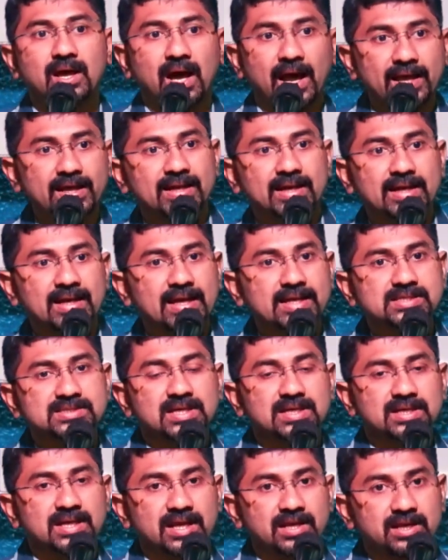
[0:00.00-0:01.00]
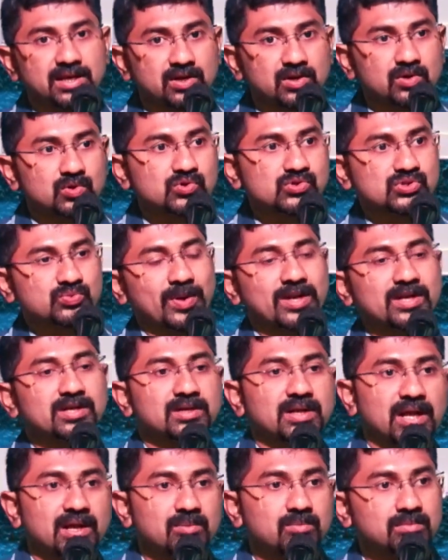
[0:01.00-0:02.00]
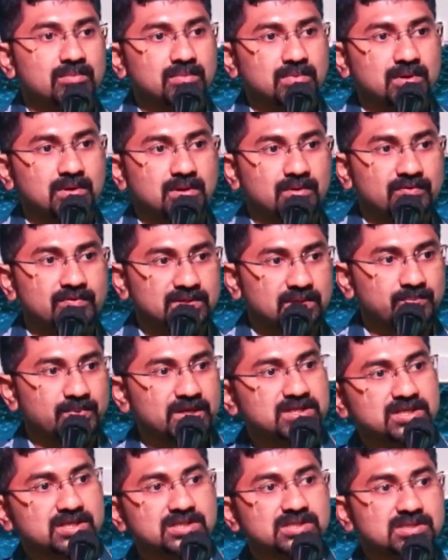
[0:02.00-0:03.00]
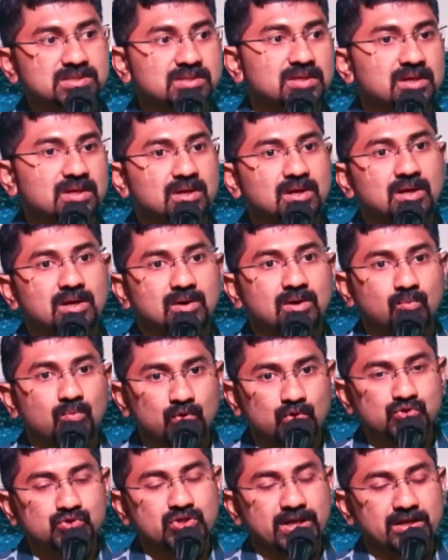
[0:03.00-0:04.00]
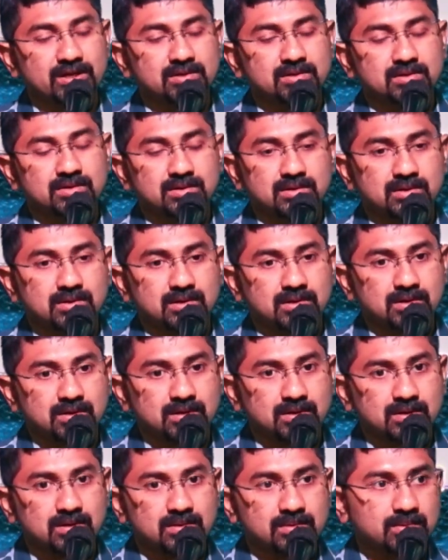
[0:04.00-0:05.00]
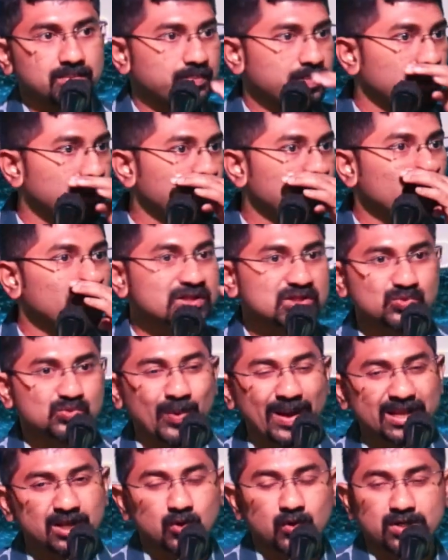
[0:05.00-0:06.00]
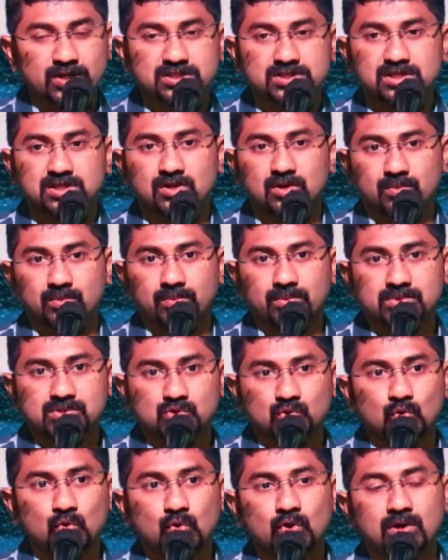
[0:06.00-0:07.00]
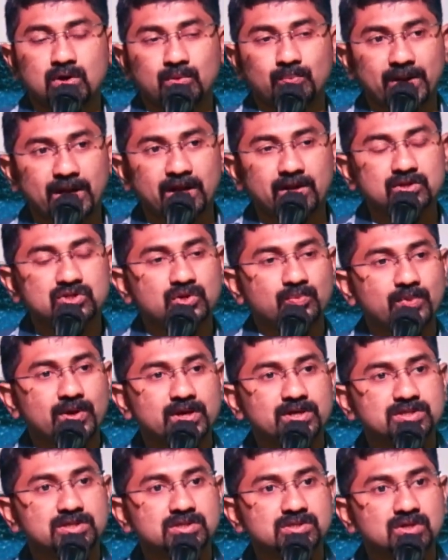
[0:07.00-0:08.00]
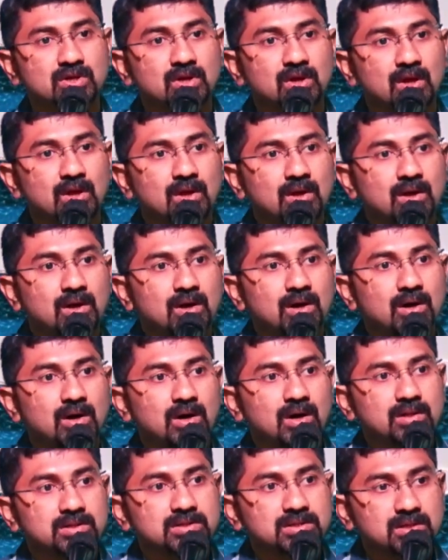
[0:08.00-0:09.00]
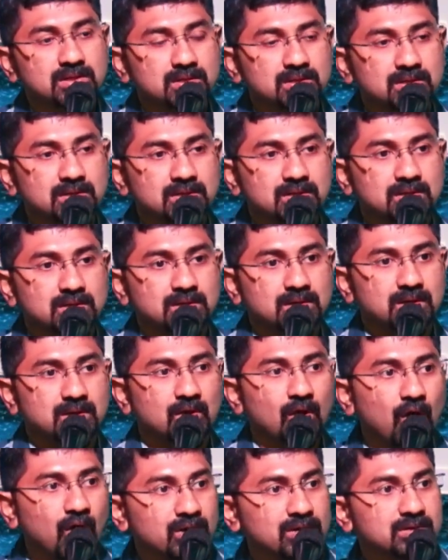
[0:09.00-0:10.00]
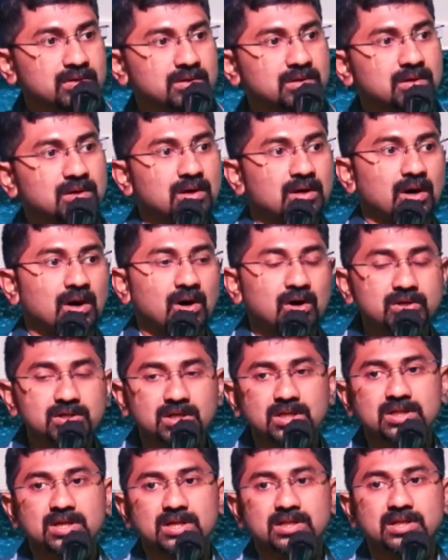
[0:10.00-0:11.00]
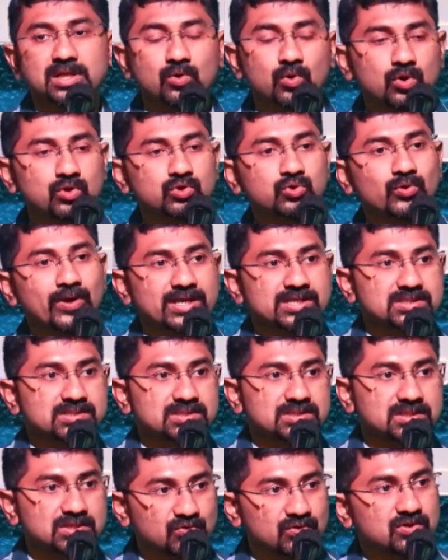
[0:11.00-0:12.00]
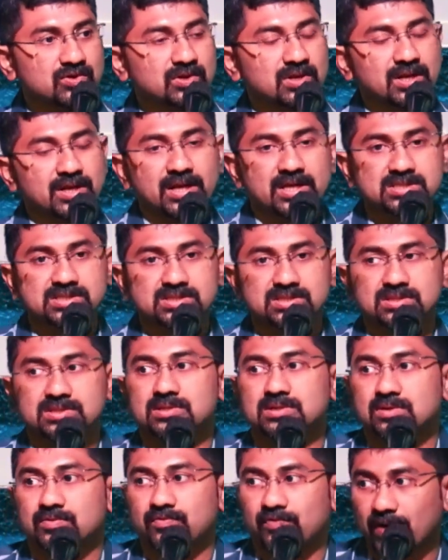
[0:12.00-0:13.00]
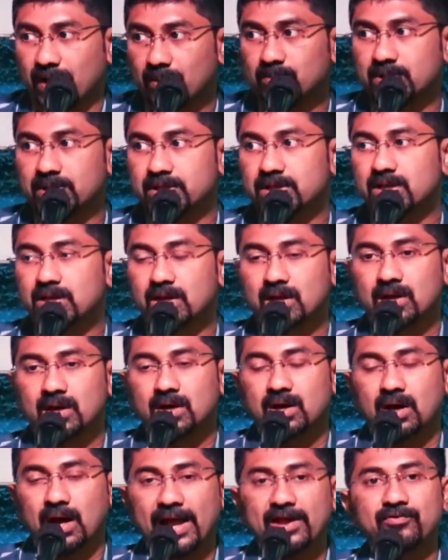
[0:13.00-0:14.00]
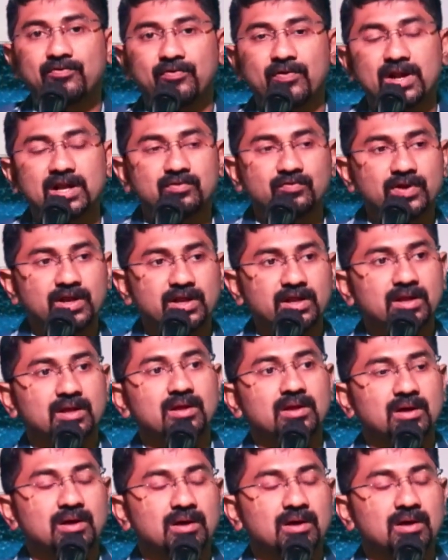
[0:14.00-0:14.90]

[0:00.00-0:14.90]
I realized that I needed to spend time uh, with the patients most and uh, uh, people with spinal cord injury or stroke or brain injury patients, uh, the long ordeal that they go through as individual and as family, I felt very